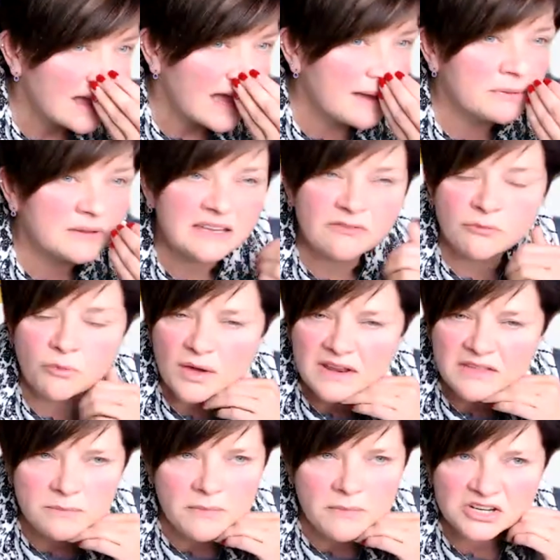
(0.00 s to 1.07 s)
I believe one
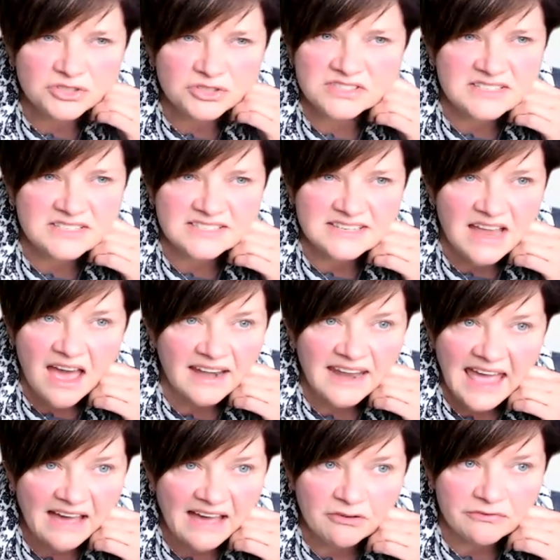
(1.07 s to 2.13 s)
of the modules does not
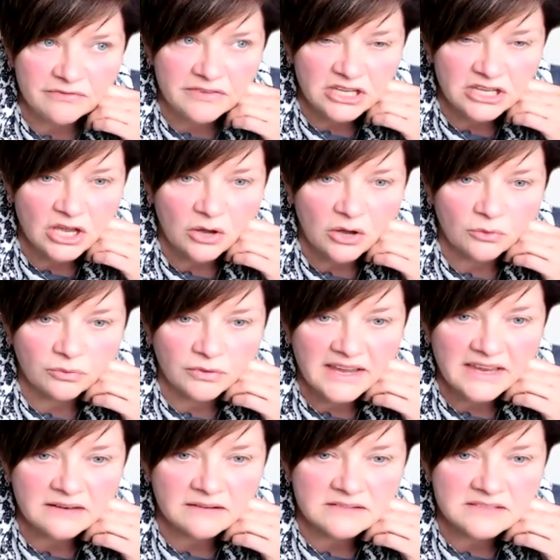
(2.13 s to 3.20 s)
have a video,
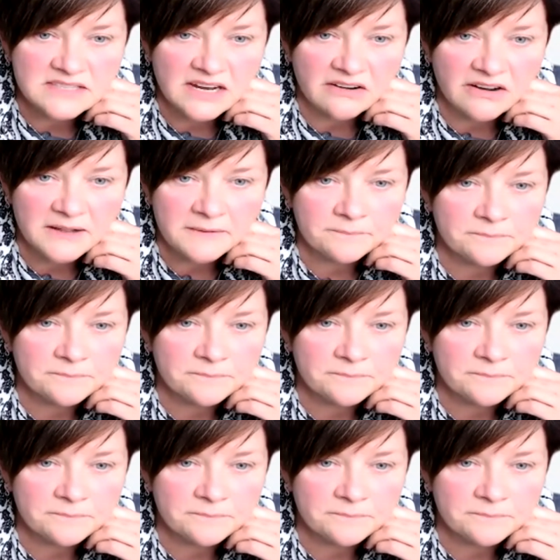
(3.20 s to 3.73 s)
right, Sarah?